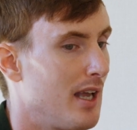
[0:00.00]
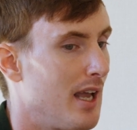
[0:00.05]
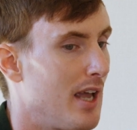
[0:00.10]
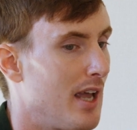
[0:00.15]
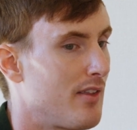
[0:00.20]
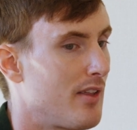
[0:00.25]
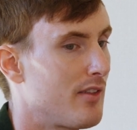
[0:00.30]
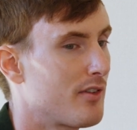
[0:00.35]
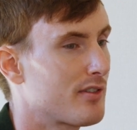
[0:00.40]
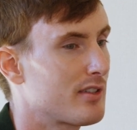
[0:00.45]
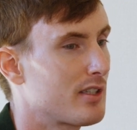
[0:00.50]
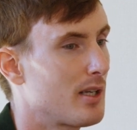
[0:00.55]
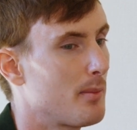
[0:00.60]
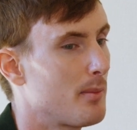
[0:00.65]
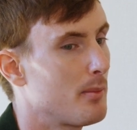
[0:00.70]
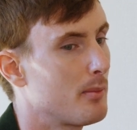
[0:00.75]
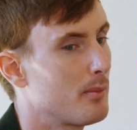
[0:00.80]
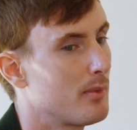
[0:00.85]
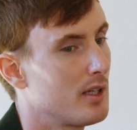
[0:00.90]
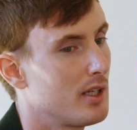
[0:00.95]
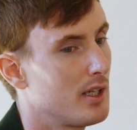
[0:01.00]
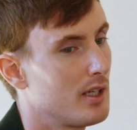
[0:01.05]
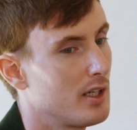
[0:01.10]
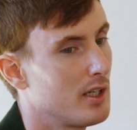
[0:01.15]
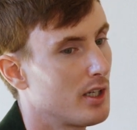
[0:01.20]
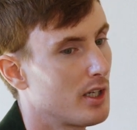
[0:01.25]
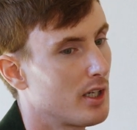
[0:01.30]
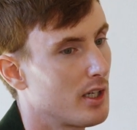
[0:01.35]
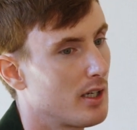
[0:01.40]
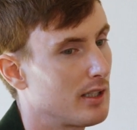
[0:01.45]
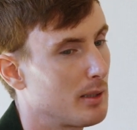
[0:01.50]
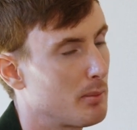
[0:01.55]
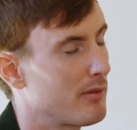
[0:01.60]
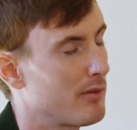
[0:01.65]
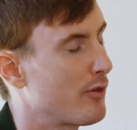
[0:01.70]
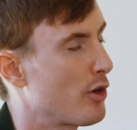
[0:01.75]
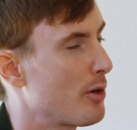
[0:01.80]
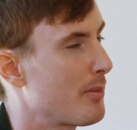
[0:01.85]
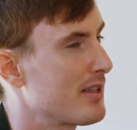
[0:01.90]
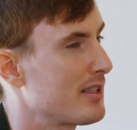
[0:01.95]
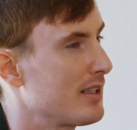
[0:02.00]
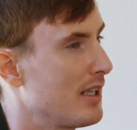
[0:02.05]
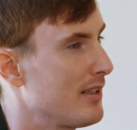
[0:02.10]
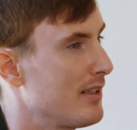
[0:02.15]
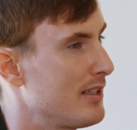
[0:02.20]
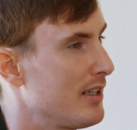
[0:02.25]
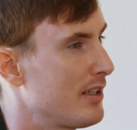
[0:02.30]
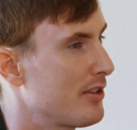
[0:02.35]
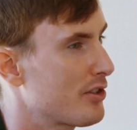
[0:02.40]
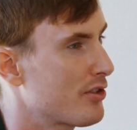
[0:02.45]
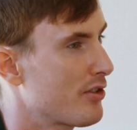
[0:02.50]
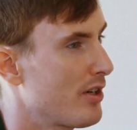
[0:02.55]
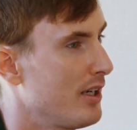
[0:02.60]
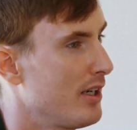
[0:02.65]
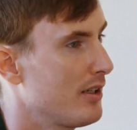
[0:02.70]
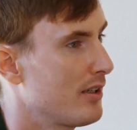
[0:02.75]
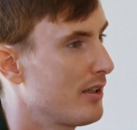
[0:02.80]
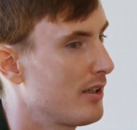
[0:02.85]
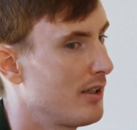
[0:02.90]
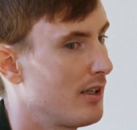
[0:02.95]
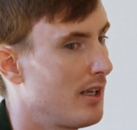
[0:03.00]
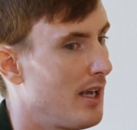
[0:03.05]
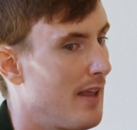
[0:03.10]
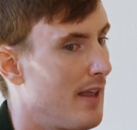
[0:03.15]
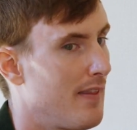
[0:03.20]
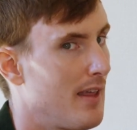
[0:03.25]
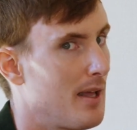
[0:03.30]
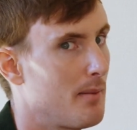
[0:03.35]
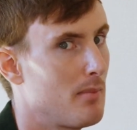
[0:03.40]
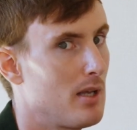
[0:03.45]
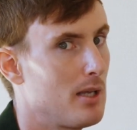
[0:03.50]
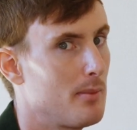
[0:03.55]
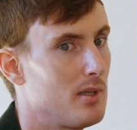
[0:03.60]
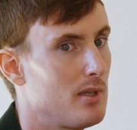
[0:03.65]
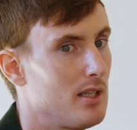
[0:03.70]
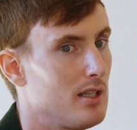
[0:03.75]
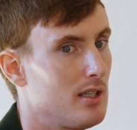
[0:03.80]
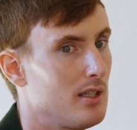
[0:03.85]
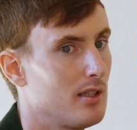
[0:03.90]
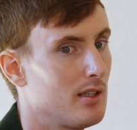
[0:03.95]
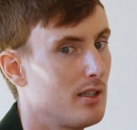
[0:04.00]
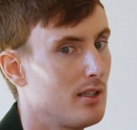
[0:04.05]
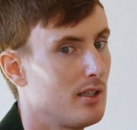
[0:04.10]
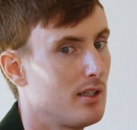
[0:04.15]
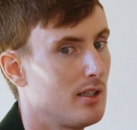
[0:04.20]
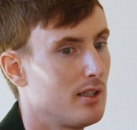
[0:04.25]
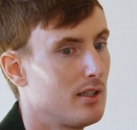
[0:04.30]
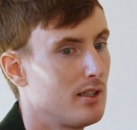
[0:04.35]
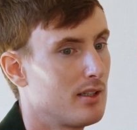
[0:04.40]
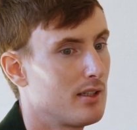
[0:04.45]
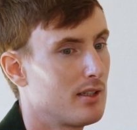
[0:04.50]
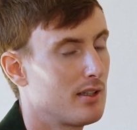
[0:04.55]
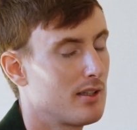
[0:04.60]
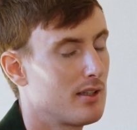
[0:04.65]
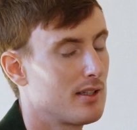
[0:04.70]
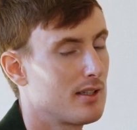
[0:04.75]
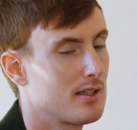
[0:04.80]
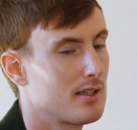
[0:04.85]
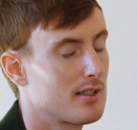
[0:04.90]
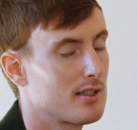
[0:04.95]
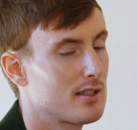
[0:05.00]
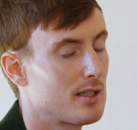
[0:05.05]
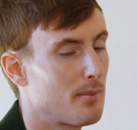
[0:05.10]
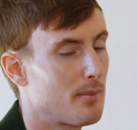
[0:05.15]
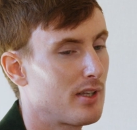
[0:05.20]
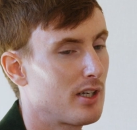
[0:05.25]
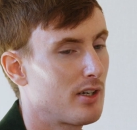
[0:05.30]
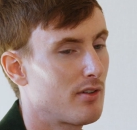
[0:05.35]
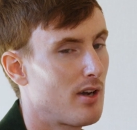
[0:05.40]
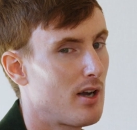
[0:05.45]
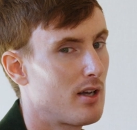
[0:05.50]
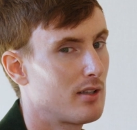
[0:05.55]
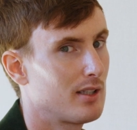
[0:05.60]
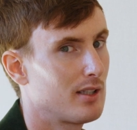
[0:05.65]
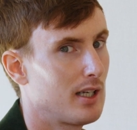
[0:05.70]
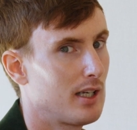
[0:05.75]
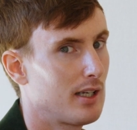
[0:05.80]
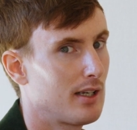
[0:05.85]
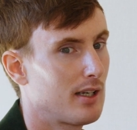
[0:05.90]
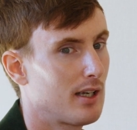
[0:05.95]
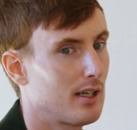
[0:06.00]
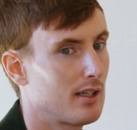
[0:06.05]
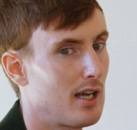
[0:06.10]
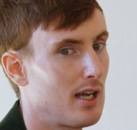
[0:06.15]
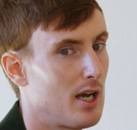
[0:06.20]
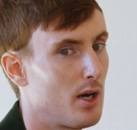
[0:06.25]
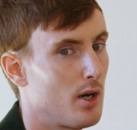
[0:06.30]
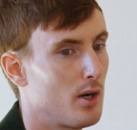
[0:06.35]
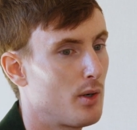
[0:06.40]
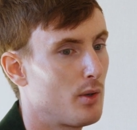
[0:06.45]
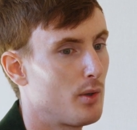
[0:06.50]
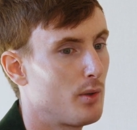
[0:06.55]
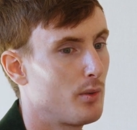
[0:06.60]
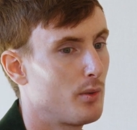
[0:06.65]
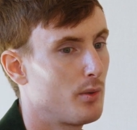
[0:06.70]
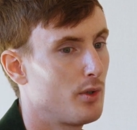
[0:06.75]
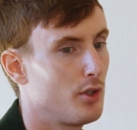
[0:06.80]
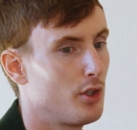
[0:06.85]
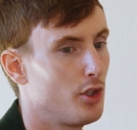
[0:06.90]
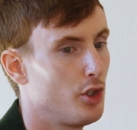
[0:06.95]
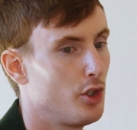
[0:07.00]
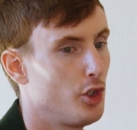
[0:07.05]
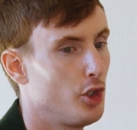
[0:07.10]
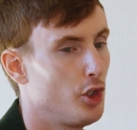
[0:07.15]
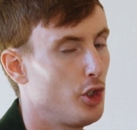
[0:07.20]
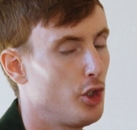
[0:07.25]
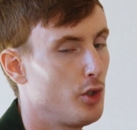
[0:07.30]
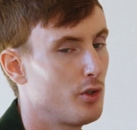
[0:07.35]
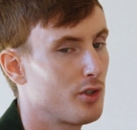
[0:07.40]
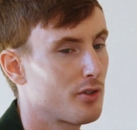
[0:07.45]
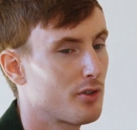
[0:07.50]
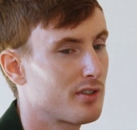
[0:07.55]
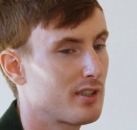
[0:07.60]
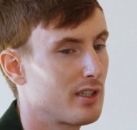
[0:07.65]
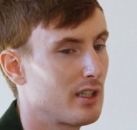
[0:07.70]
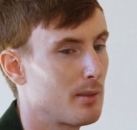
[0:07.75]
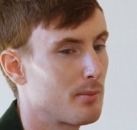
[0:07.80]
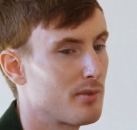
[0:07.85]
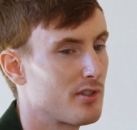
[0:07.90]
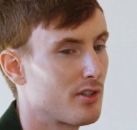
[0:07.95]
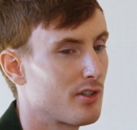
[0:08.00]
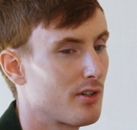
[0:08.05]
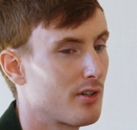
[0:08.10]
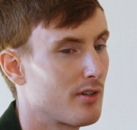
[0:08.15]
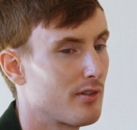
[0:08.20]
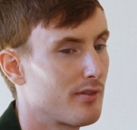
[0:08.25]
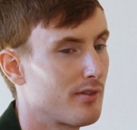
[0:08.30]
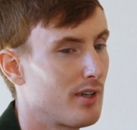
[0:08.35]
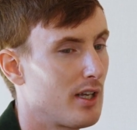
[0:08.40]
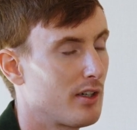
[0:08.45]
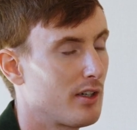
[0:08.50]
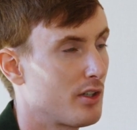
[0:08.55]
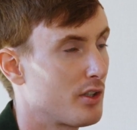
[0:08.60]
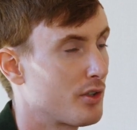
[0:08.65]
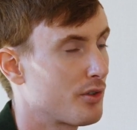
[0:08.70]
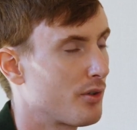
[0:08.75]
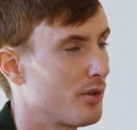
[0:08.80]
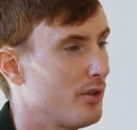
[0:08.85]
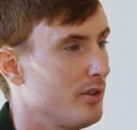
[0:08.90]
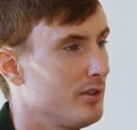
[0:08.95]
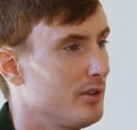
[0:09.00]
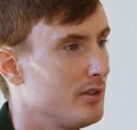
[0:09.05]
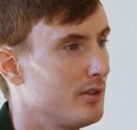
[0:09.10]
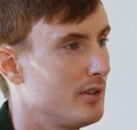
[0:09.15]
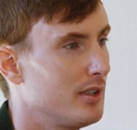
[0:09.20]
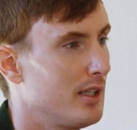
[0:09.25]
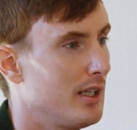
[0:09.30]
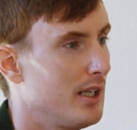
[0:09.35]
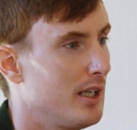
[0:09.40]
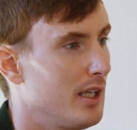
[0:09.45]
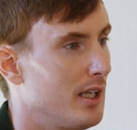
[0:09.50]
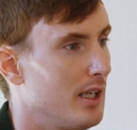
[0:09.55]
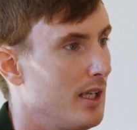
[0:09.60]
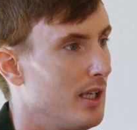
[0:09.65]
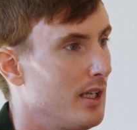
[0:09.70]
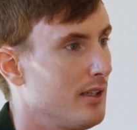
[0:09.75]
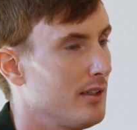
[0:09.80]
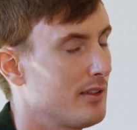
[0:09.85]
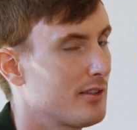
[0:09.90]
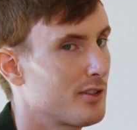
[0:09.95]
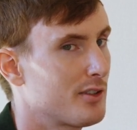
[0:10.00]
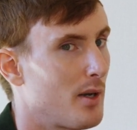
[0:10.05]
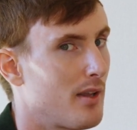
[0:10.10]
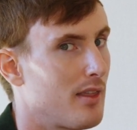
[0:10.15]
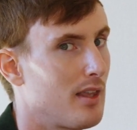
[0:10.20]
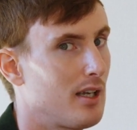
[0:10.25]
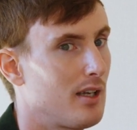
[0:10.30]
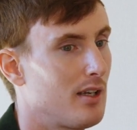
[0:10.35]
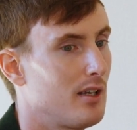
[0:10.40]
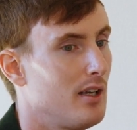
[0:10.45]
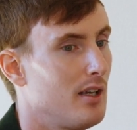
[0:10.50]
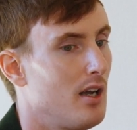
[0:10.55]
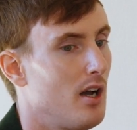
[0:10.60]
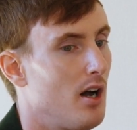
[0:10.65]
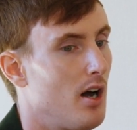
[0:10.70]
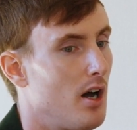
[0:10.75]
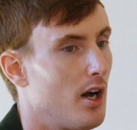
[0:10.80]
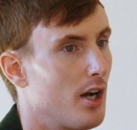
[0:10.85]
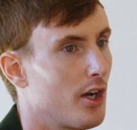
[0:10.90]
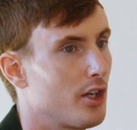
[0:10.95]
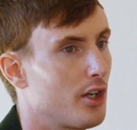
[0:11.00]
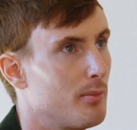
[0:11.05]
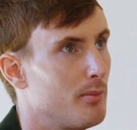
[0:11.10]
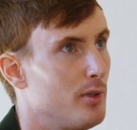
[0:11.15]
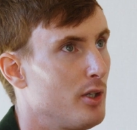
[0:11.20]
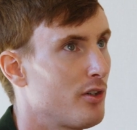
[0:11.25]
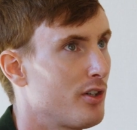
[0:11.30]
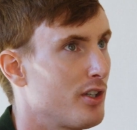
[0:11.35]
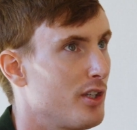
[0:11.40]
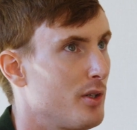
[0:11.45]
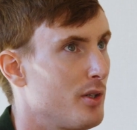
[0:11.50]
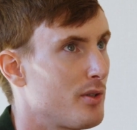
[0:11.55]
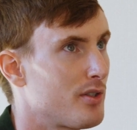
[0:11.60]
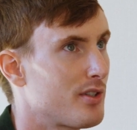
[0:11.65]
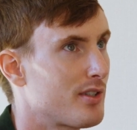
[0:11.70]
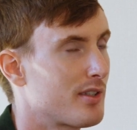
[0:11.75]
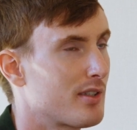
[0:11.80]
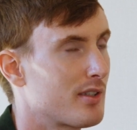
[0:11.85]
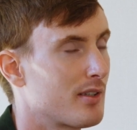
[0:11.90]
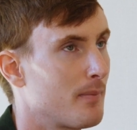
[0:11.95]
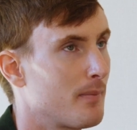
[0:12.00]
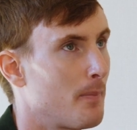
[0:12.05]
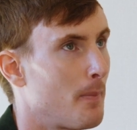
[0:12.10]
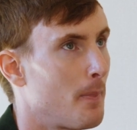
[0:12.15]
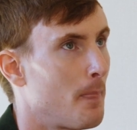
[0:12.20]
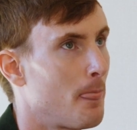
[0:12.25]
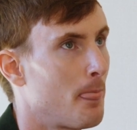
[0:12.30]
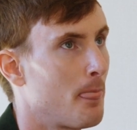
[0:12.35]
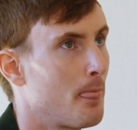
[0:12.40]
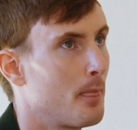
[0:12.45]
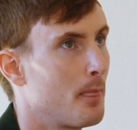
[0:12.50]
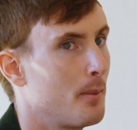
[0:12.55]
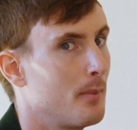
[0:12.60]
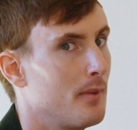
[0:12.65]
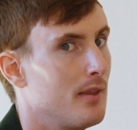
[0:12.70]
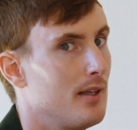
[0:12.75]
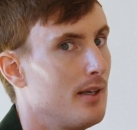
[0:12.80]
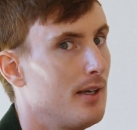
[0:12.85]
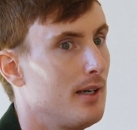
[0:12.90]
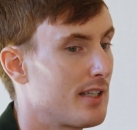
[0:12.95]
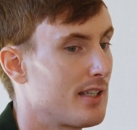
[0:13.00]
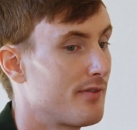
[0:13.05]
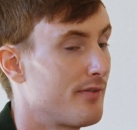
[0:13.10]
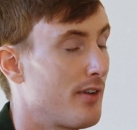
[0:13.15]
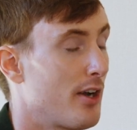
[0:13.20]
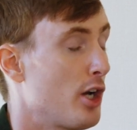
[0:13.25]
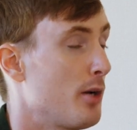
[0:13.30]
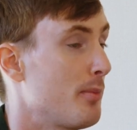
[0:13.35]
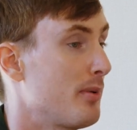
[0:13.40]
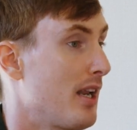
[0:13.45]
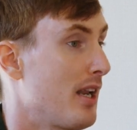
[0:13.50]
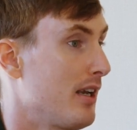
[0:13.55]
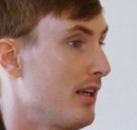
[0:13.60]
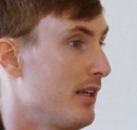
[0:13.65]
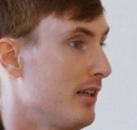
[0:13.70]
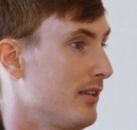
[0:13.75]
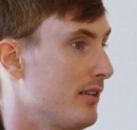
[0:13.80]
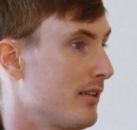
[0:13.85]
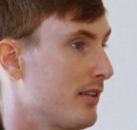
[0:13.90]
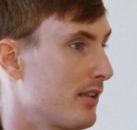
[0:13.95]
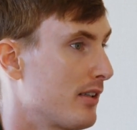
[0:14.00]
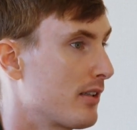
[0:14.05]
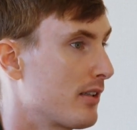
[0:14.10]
And then there's some like performance latency constraint. And then maybe something around like how users can observe and control it. So I think computer use, it's very open-ended.